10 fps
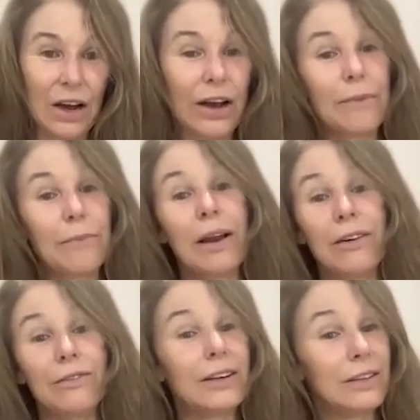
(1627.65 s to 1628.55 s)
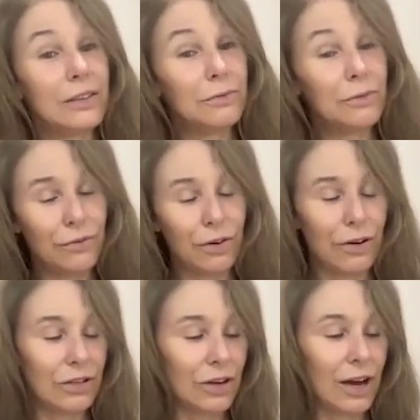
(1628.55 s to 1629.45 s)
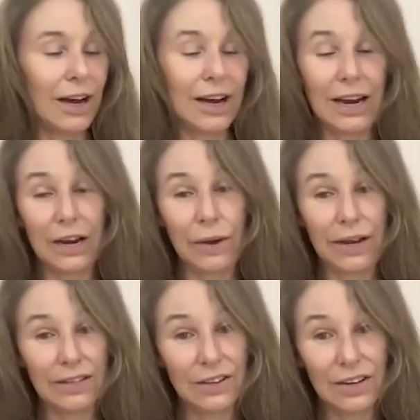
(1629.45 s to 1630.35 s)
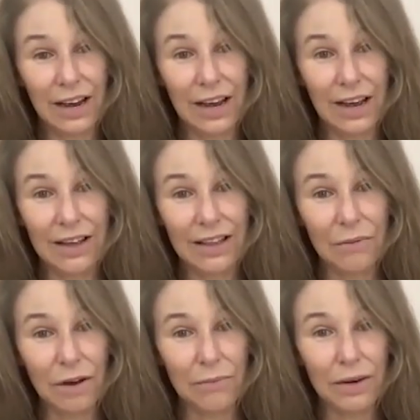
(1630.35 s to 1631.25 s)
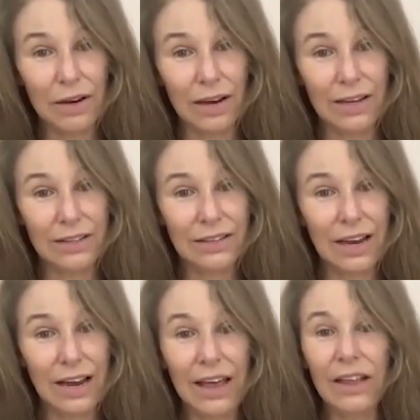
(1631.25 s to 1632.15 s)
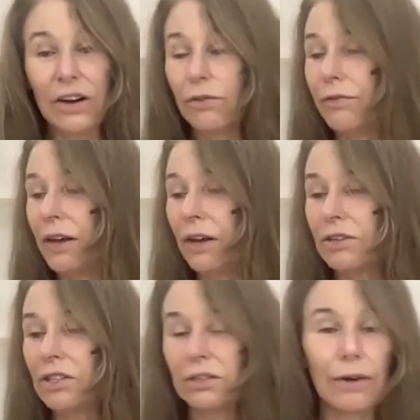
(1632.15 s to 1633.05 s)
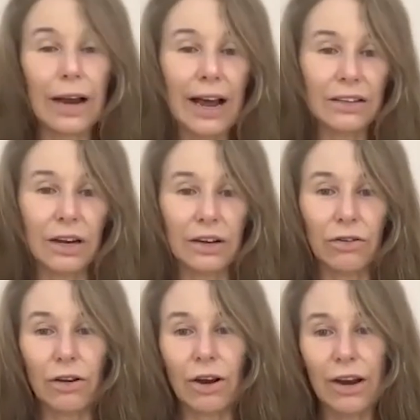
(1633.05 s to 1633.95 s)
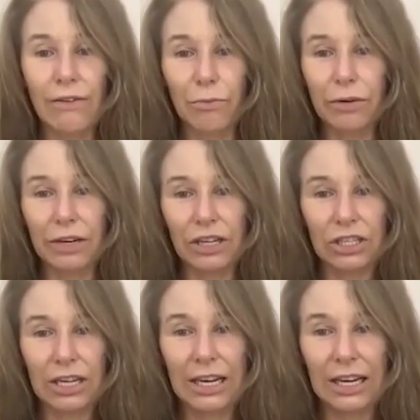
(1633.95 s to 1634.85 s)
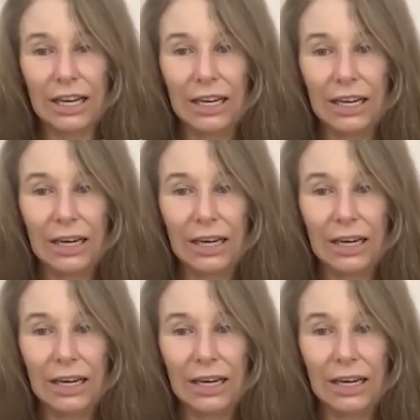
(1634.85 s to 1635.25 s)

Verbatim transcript: I am love, and it's referring to heart anyway. So yeah, that might be nice. Yeah, and the little finger is just relaxed, like you're going to have a British tea.